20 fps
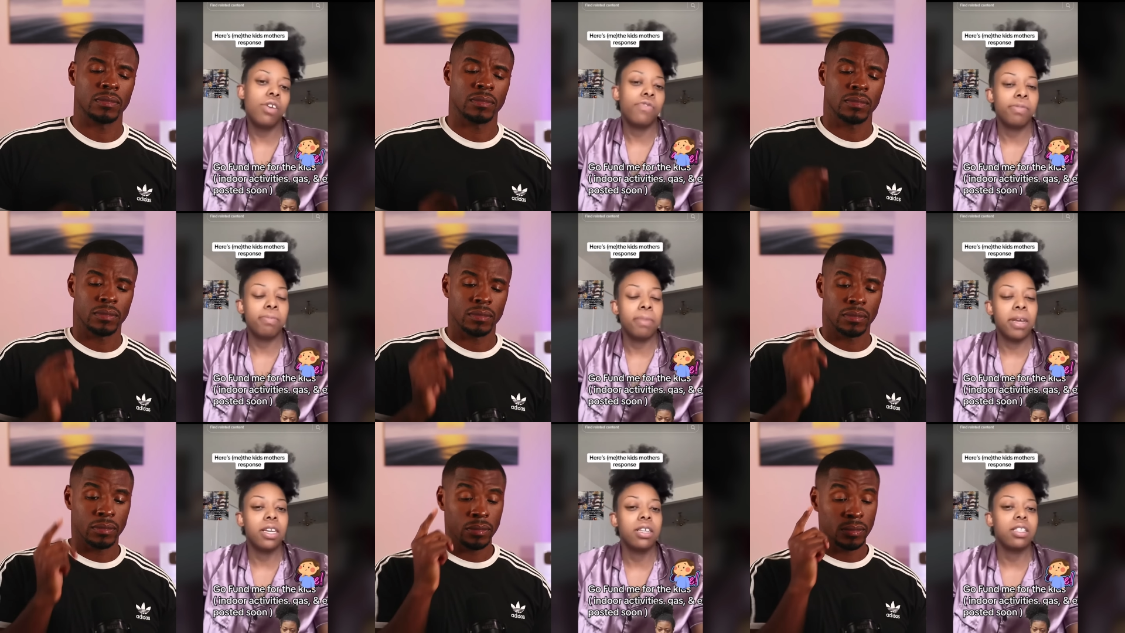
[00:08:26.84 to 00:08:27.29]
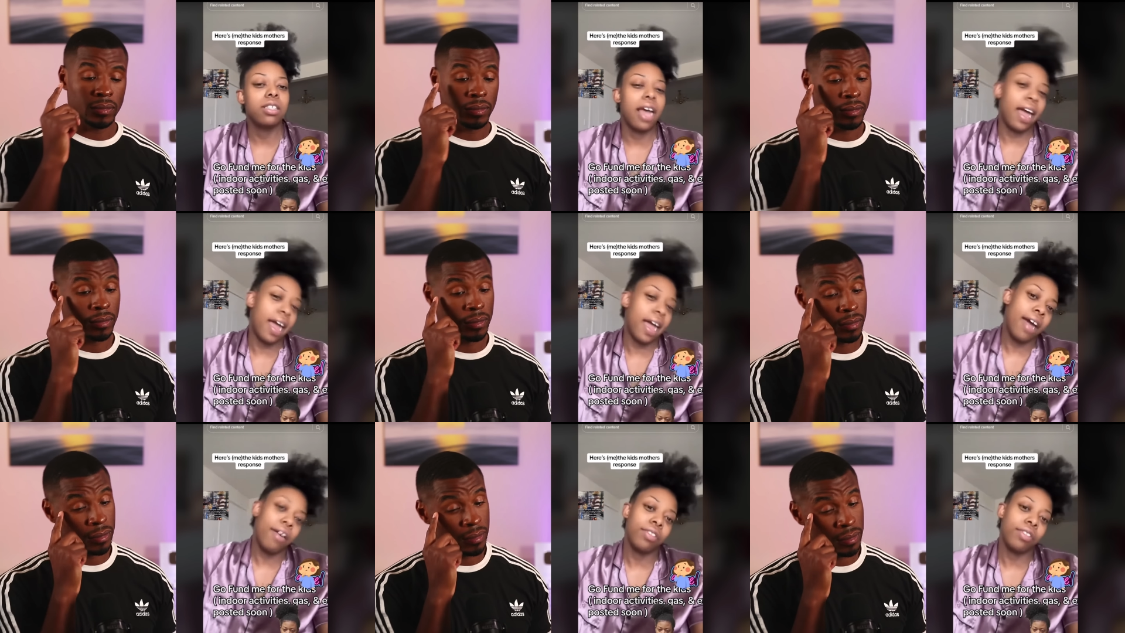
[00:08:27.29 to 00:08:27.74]
Speaker 1: from this.
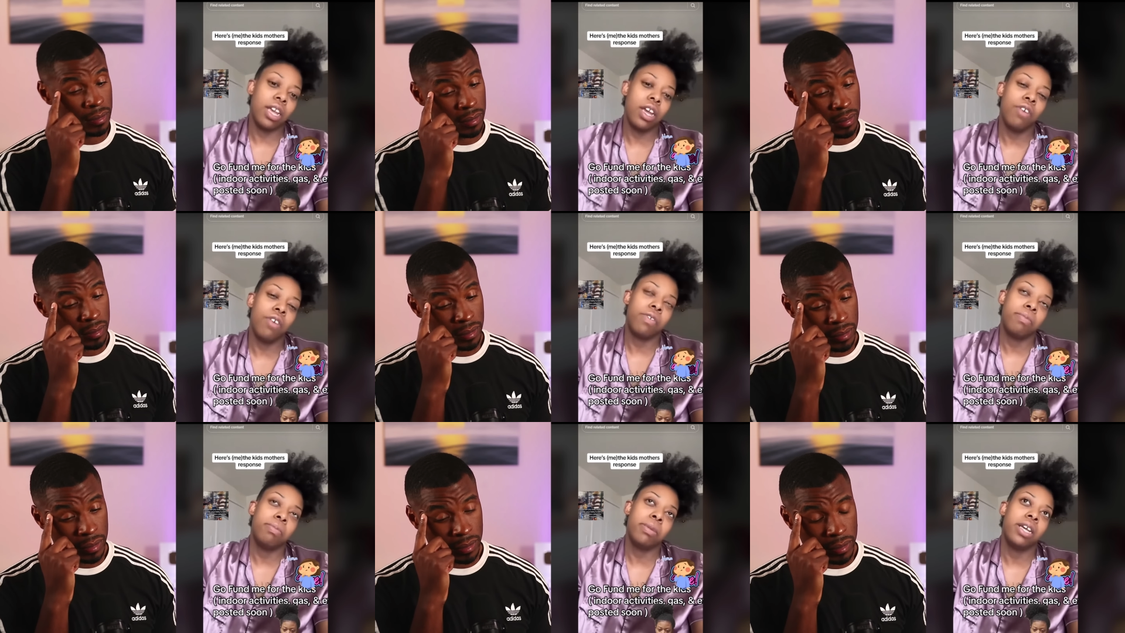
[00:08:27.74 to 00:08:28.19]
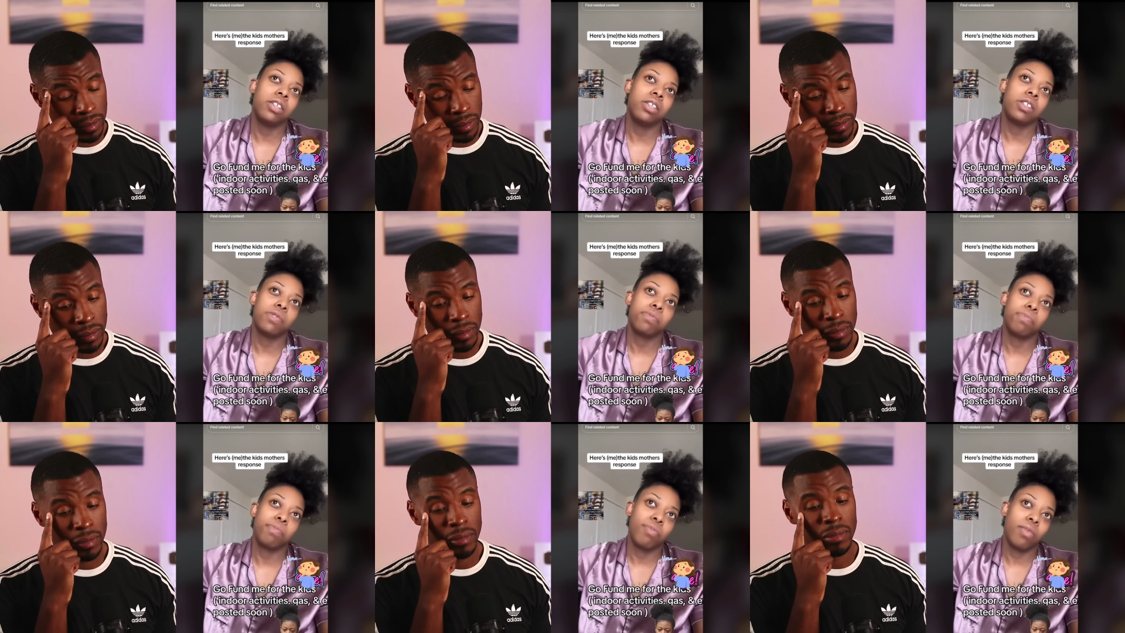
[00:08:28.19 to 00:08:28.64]
I have to heal from this.
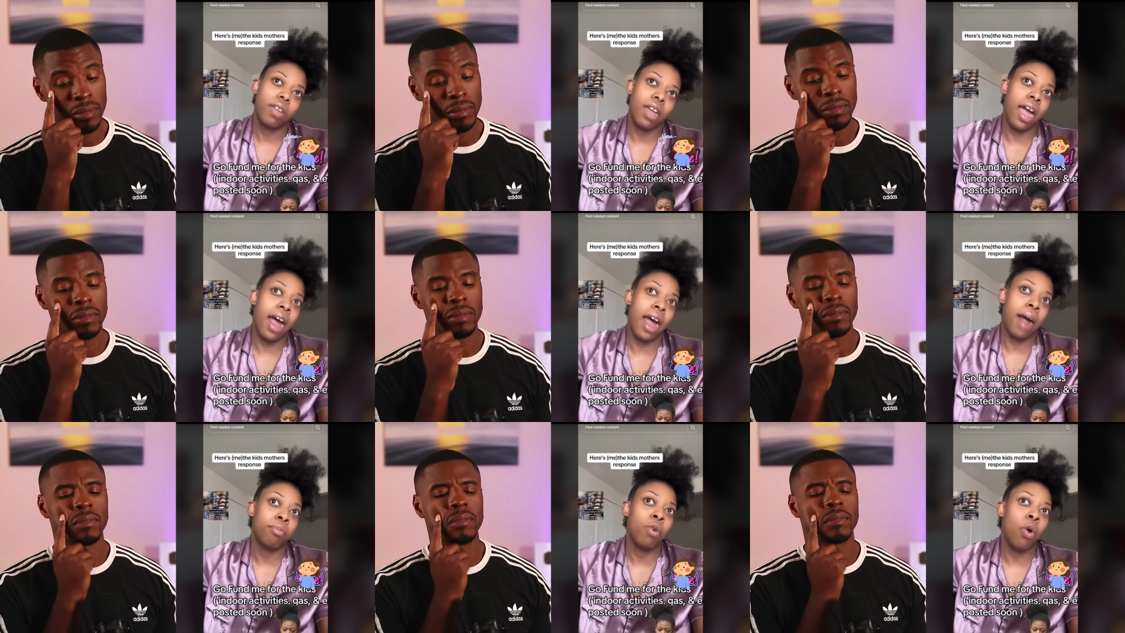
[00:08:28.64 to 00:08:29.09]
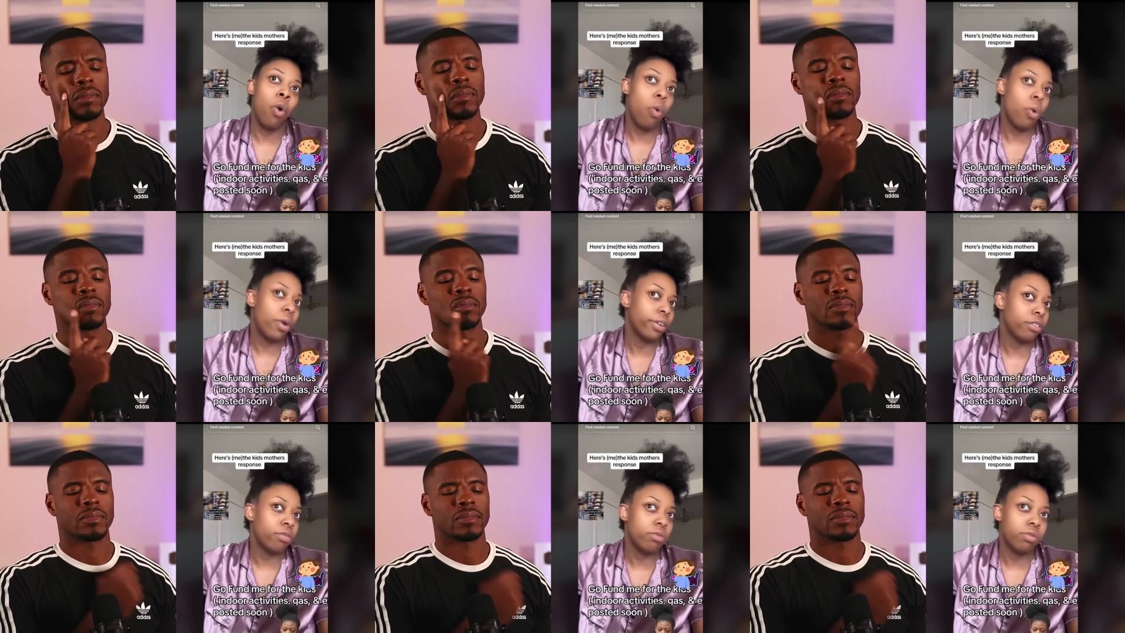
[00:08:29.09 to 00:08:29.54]
I'm
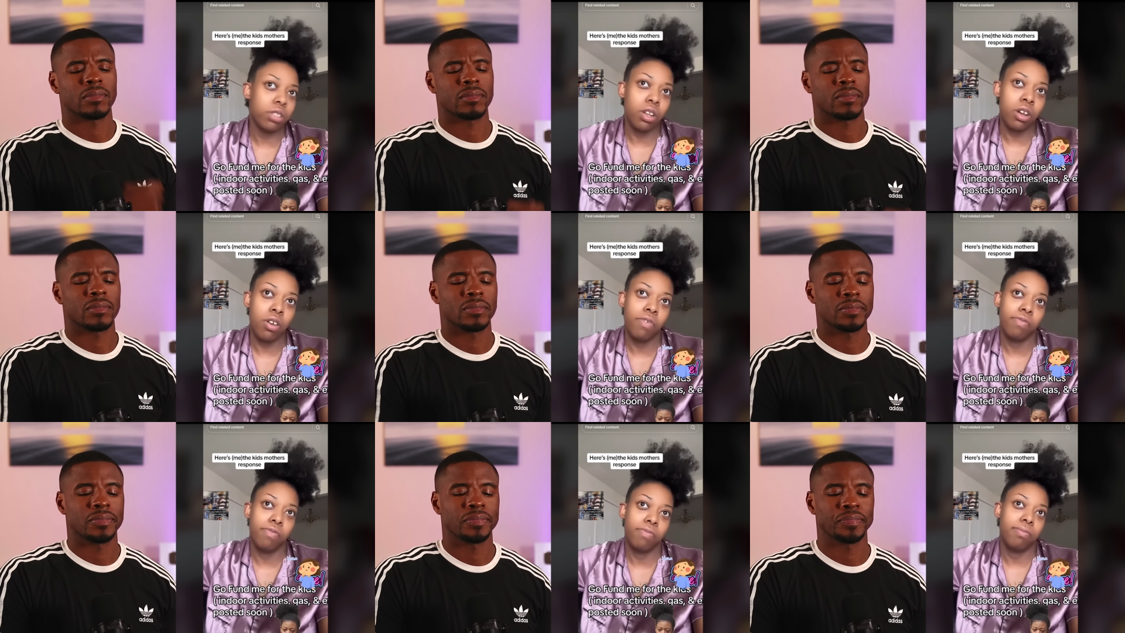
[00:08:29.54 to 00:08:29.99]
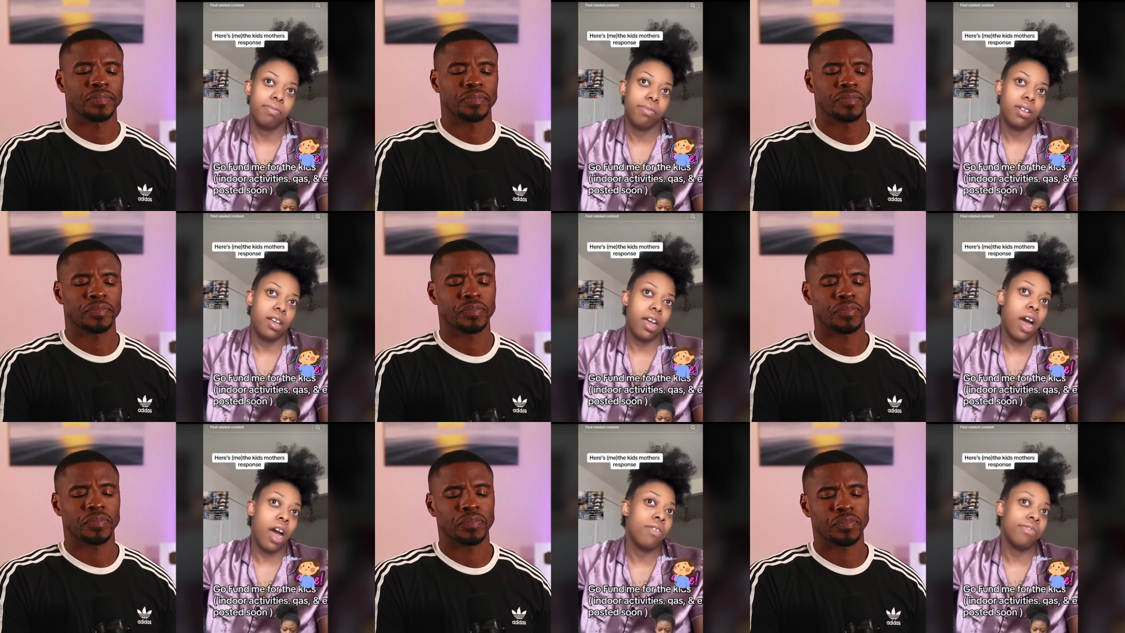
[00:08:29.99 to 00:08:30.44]
going through stuff.
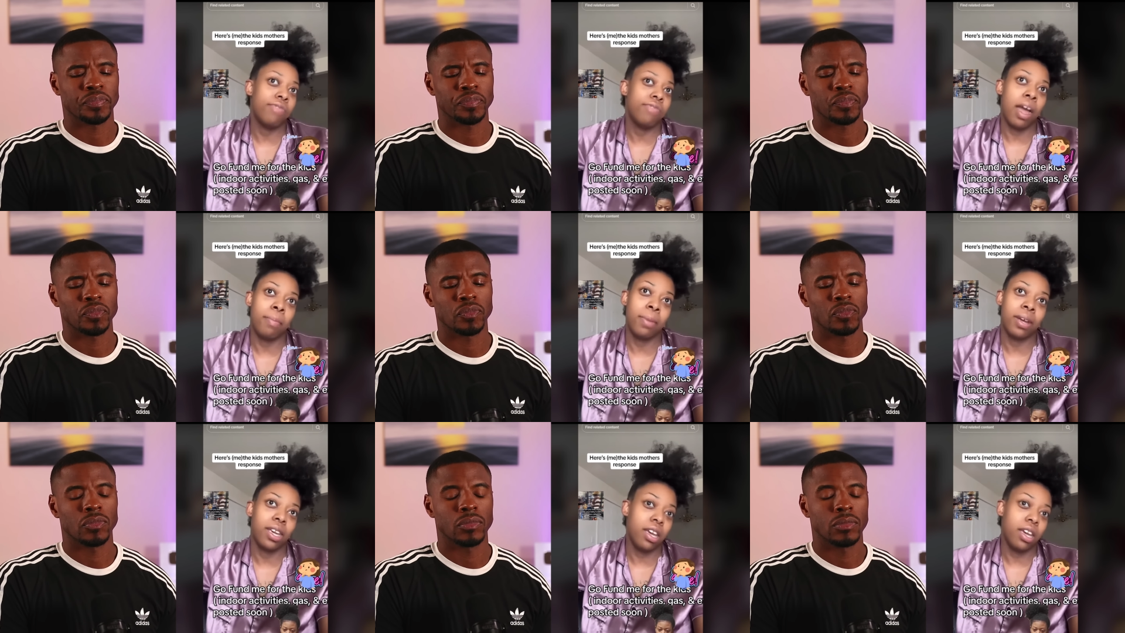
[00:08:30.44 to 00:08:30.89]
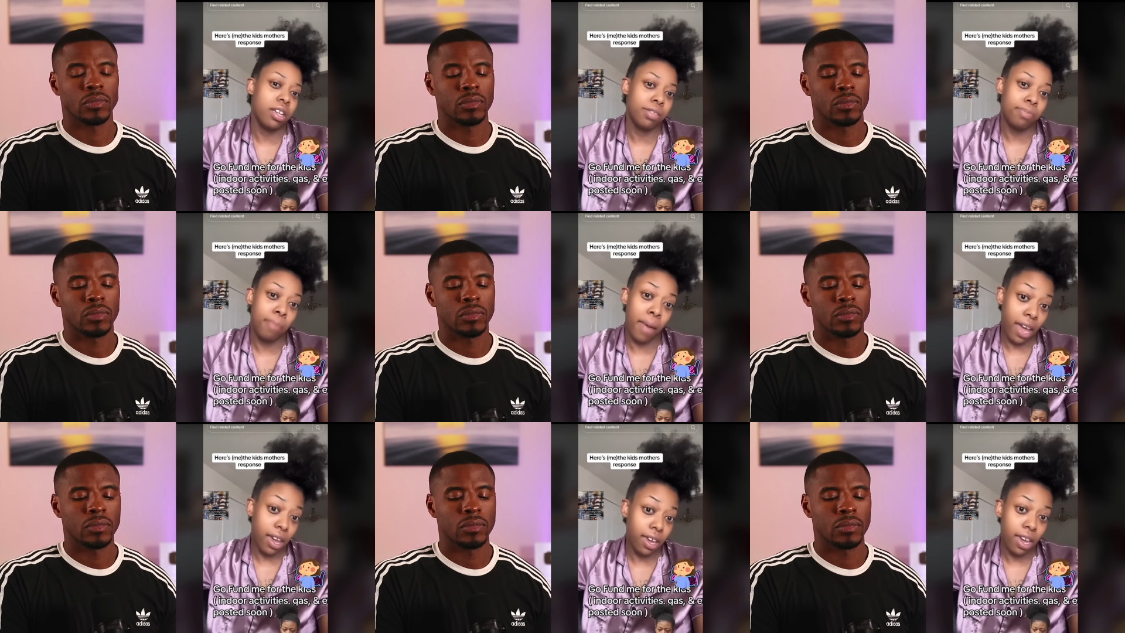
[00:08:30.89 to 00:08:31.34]
I don't know if we got my kids
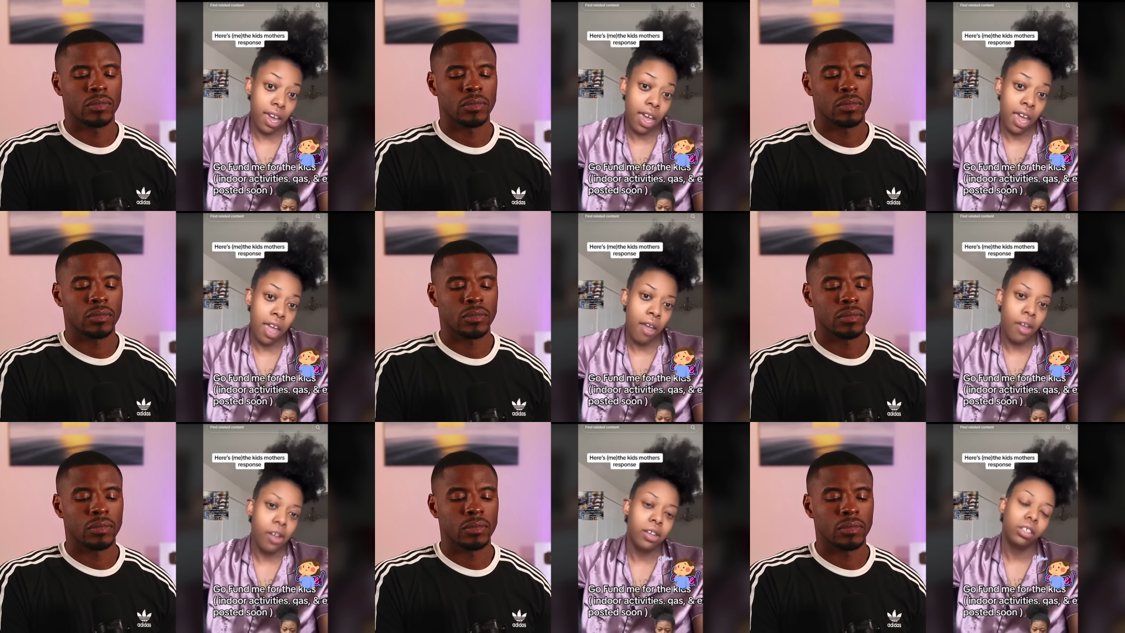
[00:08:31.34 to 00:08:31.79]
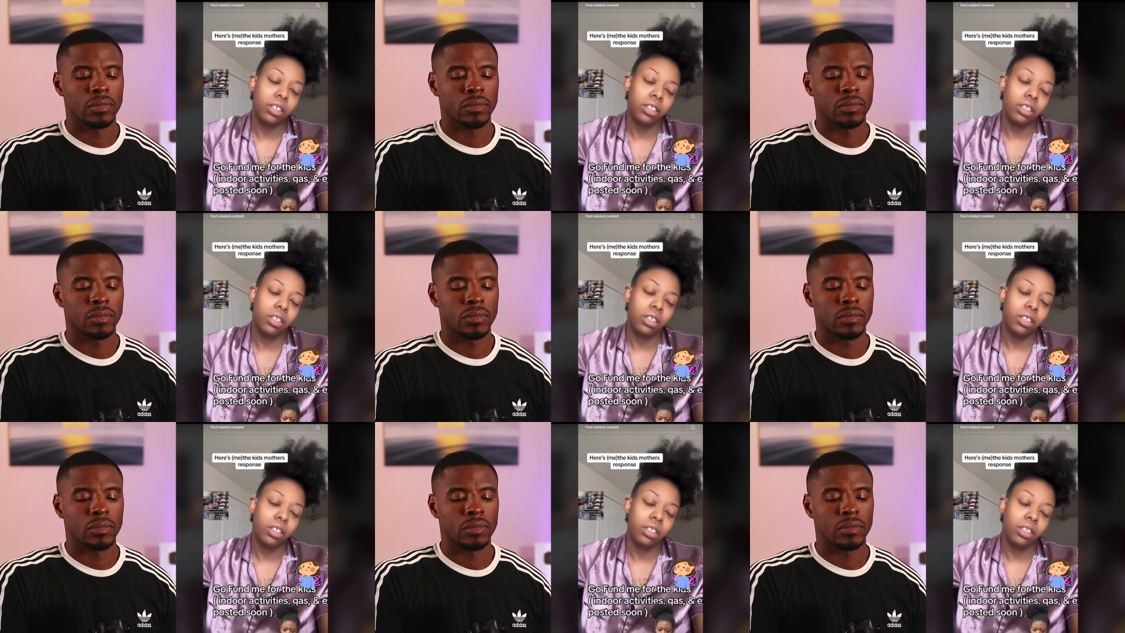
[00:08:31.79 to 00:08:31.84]
back yet.